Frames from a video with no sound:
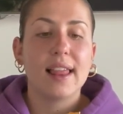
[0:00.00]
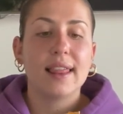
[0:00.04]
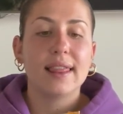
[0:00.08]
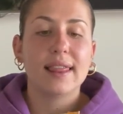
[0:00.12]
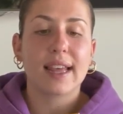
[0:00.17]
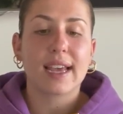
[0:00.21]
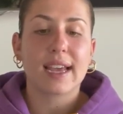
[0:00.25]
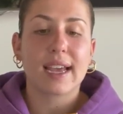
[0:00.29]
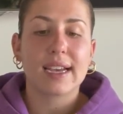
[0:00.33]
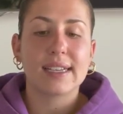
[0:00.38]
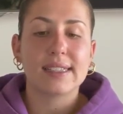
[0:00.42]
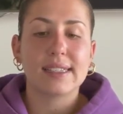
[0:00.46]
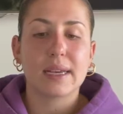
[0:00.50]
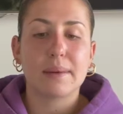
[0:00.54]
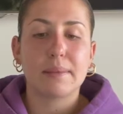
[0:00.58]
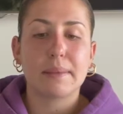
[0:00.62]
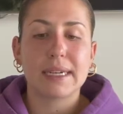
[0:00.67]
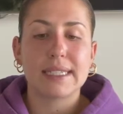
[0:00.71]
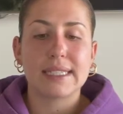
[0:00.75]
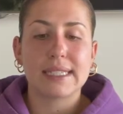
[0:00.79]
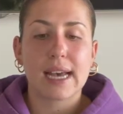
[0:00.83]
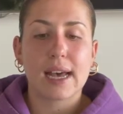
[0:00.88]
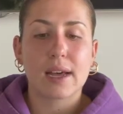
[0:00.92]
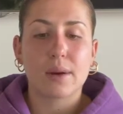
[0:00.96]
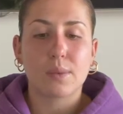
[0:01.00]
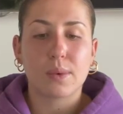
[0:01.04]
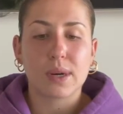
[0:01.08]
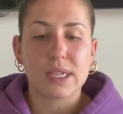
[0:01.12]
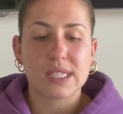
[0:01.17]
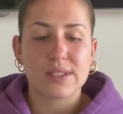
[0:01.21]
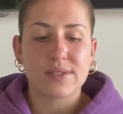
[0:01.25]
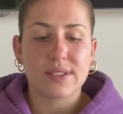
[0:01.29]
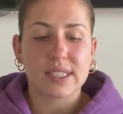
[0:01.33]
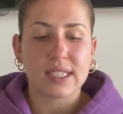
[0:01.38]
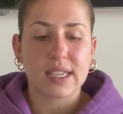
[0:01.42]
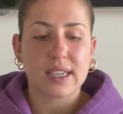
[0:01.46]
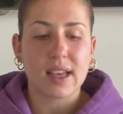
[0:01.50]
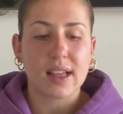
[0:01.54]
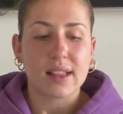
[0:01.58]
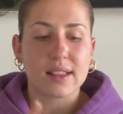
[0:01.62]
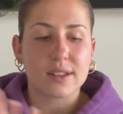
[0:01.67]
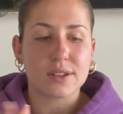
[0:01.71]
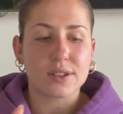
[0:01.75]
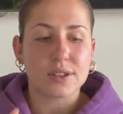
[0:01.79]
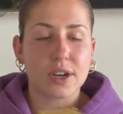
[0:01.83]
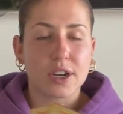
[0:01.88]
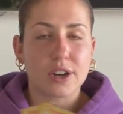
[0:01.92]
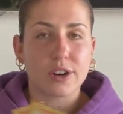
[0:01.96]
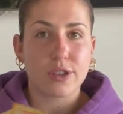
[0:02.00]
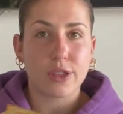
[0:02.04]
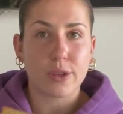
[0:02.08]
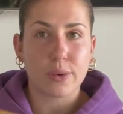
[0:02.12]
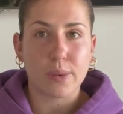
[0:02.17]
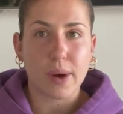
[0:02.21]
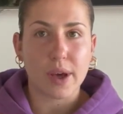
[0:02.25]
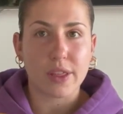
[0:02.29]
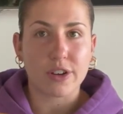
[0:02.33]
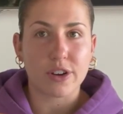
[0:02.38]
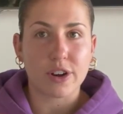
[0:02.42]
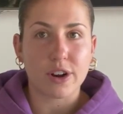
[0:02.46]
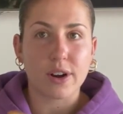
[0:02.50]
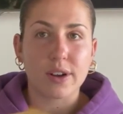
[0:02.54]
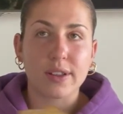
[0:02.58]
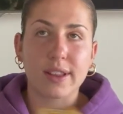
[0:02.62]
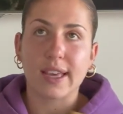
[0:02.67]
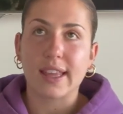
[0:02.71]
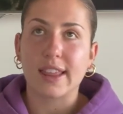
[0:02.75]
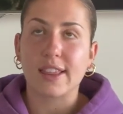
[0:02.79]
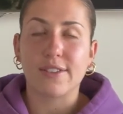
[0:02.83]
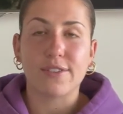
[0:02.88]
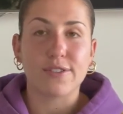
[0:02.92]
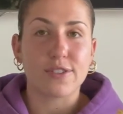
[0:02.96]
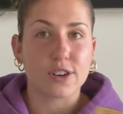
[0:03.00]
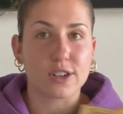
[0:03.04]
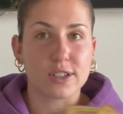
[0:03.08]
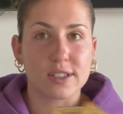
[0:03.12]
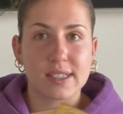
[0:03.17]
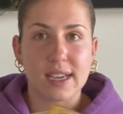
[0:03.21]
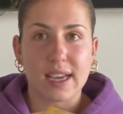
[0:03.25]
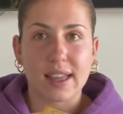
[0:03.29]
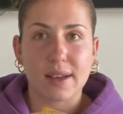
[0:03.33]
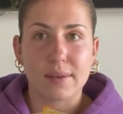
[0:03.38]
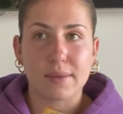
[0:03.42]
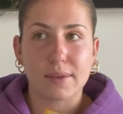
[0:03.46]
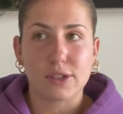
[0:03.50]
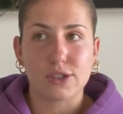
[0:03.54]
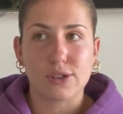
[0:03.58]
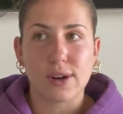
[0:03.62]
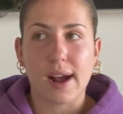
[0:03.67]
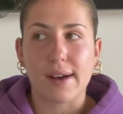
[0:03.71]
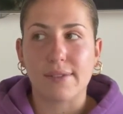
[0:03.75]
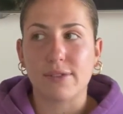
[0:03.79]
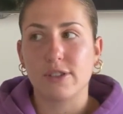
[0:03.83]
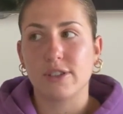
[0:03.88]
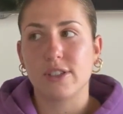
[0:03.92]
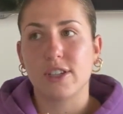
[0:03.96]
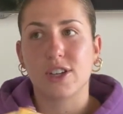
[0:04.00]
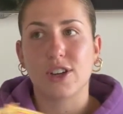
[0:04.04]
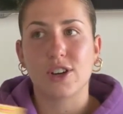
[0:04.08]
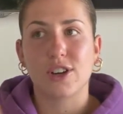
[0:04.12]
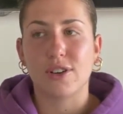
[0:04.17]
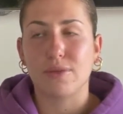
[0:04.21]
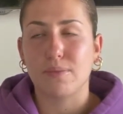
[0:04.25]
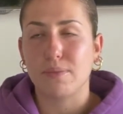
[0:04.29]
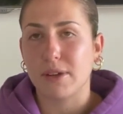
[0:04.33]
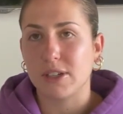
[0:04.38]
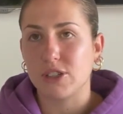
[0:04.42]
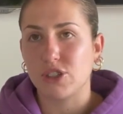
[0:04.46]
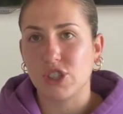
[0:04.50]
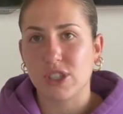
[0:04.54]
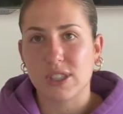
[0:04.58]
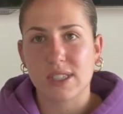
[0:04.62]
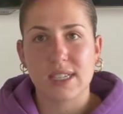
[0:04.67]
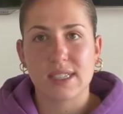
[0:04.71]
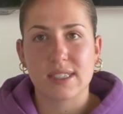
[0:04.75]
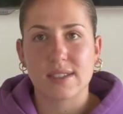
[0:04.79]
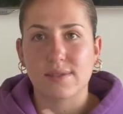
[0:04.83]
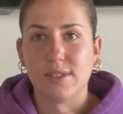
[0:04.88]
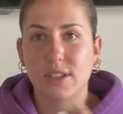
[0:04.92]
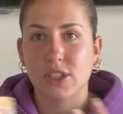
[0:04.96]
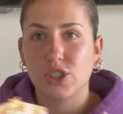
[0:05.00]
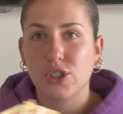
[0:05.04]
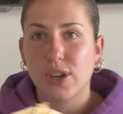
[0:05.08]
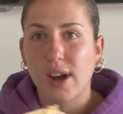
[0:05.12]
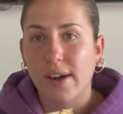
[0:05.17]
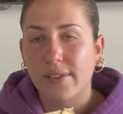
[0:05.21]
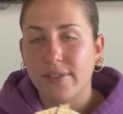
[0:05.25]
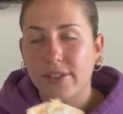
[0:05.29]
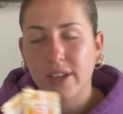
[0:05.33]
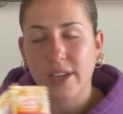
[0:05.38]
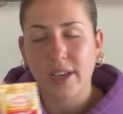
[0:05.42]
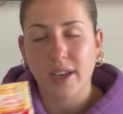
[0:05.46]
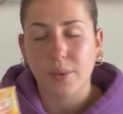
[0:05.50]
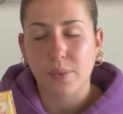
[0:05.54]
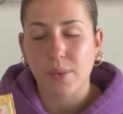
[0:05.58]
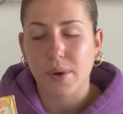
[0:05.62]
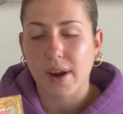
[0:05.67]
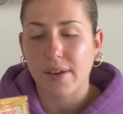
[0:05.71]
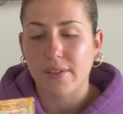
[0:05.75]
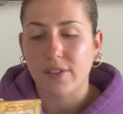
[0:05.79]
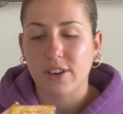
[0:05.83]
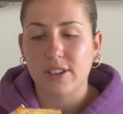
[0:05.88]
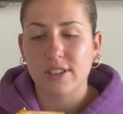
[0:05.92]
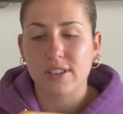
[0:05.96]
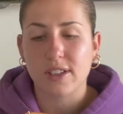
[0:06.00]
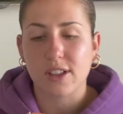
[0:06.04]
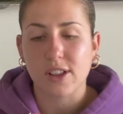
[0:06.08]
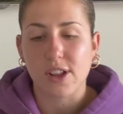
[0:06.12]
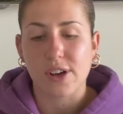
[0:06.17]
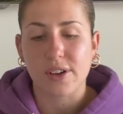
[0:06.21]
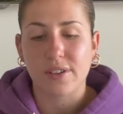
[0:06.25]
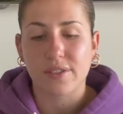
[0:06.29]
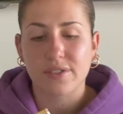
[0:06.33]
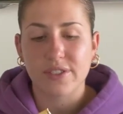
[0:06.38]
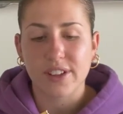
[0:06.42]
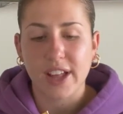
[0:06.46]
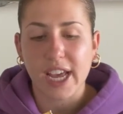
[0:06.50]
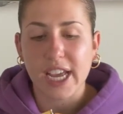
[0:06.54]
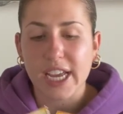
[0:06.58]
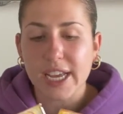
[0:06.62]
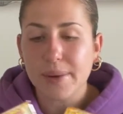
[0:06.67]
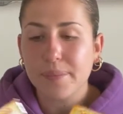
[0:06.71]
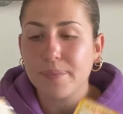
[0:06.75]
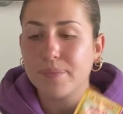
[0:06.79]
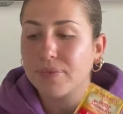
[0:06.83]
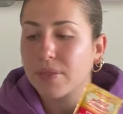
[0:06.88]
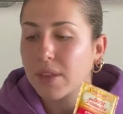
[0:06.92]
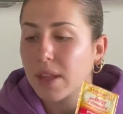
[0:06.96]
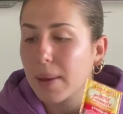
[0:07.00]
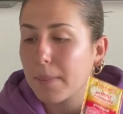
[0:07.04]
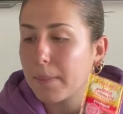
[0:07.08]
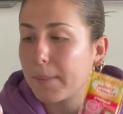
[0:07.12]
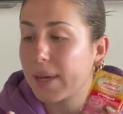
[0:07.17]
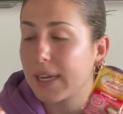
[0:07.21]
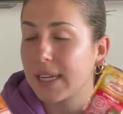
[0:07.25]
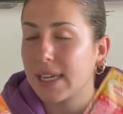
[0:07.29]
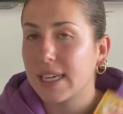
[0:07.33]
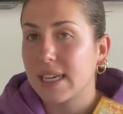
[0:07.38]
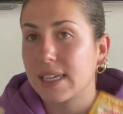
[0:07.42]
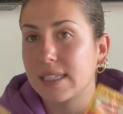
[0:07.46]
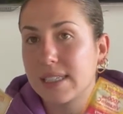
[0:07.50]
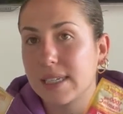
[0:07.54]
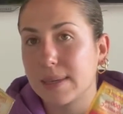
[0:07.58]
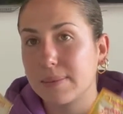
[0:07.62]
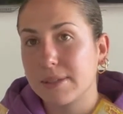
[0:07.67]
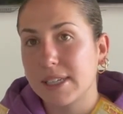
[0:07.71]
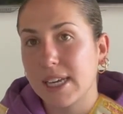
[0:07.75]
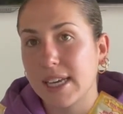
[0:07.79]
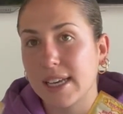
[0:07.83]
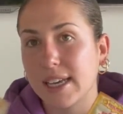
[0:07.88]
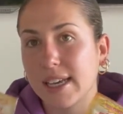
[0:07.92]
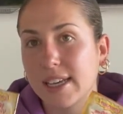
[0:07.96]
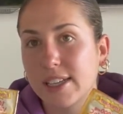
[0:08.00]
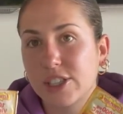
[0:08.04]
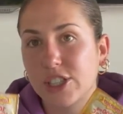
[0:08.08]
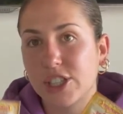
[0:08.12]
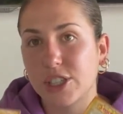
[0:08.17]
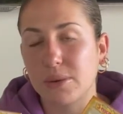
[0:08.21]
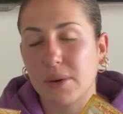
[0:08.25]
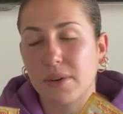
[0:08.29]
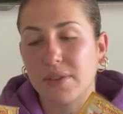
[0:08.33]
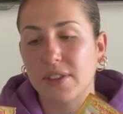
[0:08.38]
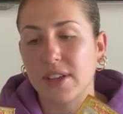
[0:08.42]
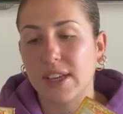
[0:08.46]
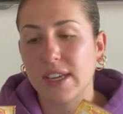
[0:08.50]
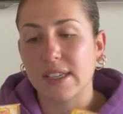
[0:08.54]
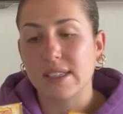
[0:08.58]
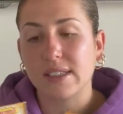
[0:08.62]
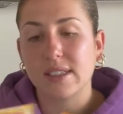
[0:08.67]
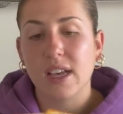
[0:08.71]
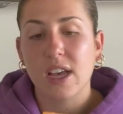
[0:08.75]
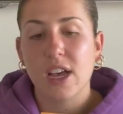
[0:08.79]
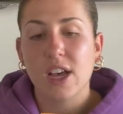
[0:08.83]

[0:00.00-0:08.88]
Like I said, my dad was feeling a little under the weather like the first day that we traveled. It could have been just because of like traveling and whatever, it's a long flight, but he ended up taking 2 of these.